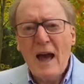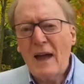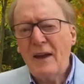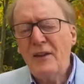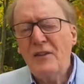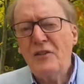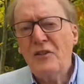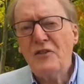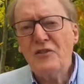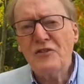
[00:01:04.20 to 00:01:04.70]

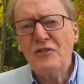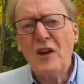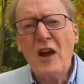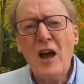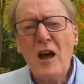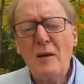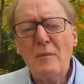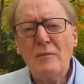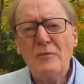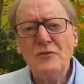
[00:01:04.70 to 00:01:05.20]
And in the
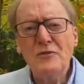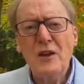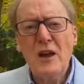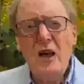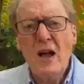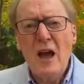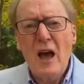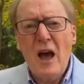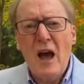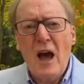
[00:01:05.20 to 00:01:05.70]
Psalms,
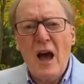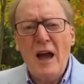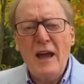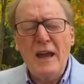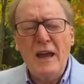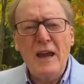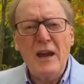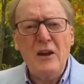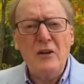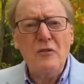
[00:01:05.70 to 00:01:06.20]
I
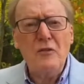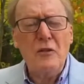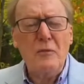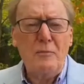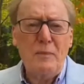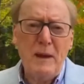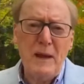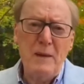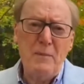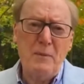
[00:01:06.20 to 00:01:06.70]
hear the
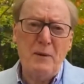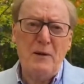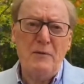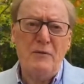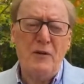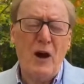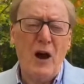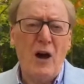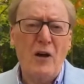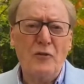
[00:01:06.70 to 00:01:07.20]
people
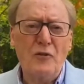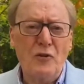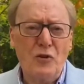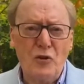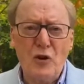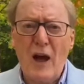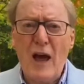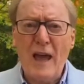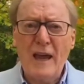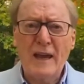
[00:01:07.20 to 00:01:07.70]
of God
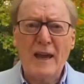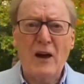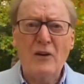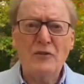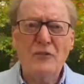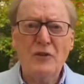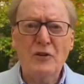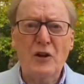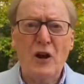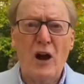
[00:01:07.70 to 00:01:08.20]
crying
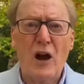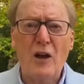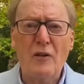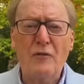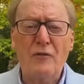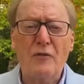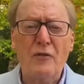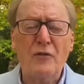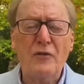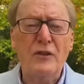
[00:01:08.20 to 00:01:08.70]
out to
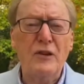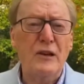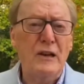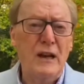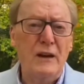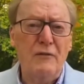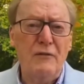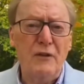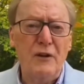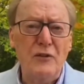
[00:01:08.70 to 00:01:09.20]
God for
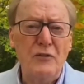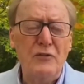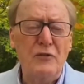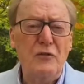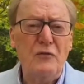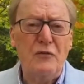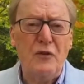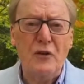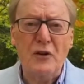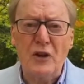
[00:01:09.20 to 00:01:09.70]
deliverance,
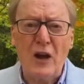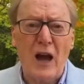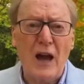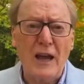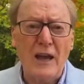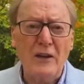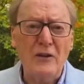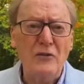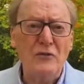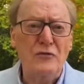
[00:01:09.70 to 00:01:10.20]
for
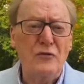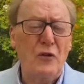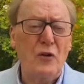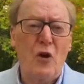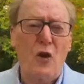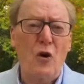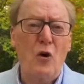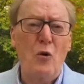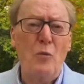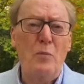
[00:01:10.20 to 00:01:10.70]
guidance, for
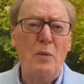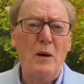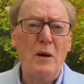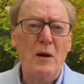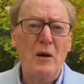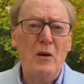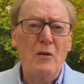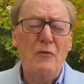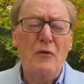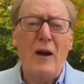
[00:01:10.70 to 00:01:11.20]
hope,
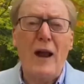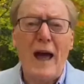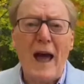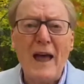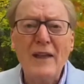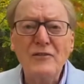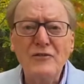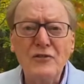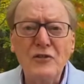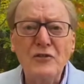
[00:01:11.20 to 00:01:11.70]
for
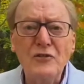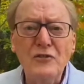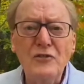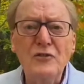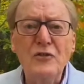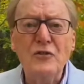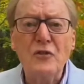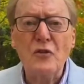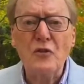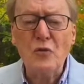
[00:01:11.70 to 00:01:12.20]
answers
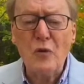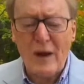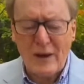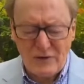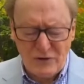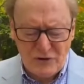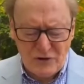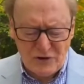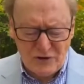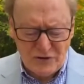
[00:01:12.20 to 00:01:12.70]
to their
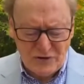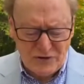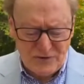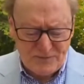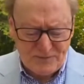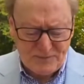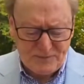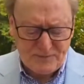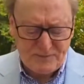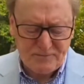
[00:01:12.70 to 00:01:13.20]
questions.